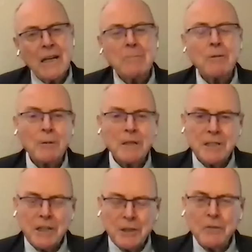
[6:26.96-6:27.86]
he probably
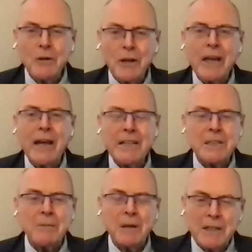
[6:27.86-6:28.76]
said, you've got
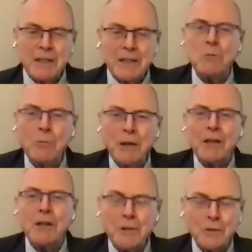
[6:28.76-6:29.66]
cancer, but this is what we're
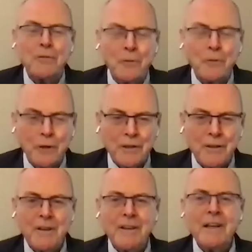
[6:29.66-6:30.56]
going to do for
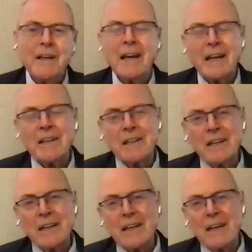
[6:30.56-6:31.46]
you. And
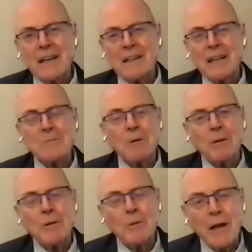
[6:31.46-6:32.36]
that's
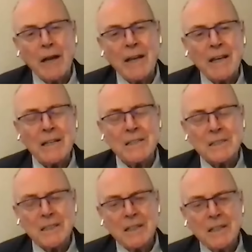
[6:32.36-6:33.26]
probably why
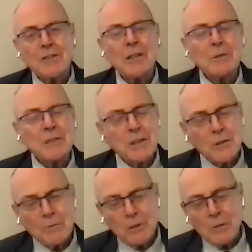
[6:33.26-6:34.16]
she was in a
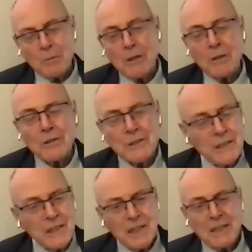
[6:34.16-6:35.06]
good mood, because
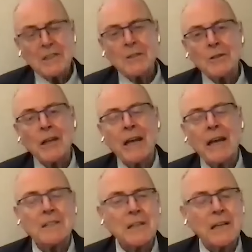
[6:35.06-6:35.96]
he's in good
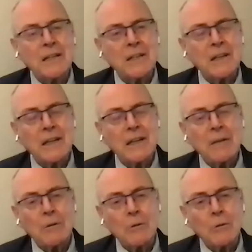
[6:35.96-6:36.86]
hands, and
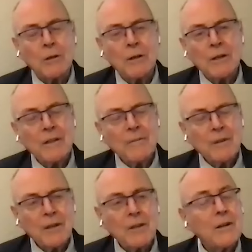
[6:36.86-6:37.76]
he will,
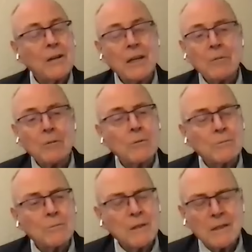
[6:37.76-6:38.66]
you know, he
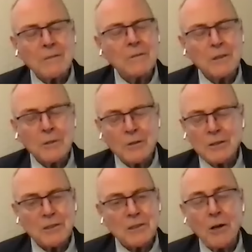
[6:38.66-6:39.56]
will, I mean, do as
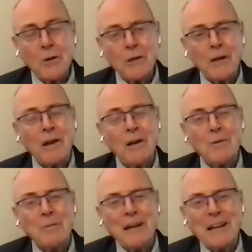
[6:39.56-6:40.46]
he's told, I
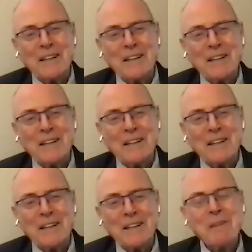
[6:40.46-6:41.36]
hope, and
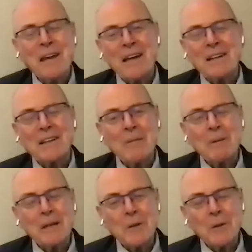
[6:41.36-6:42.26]

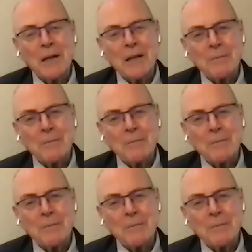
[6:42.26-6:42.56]
get better